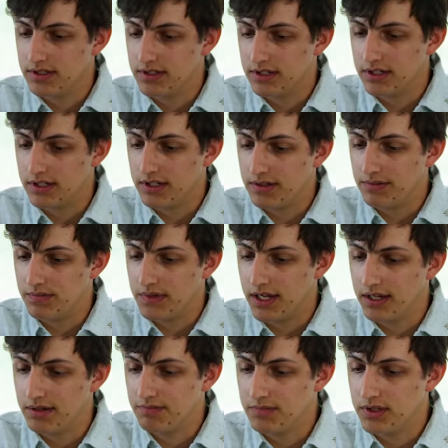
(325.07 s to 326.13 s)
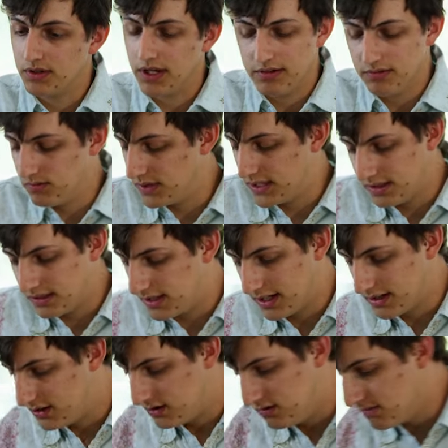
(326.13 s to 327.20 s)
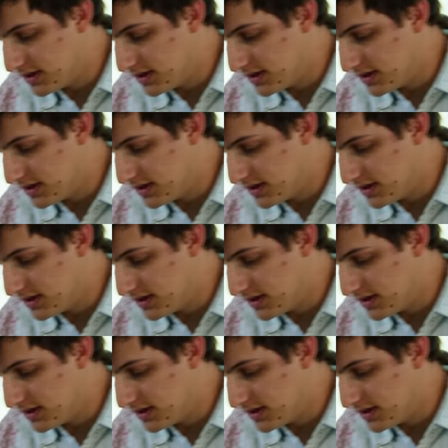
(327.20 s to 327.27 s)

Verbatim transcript: uh, Okay, we can get you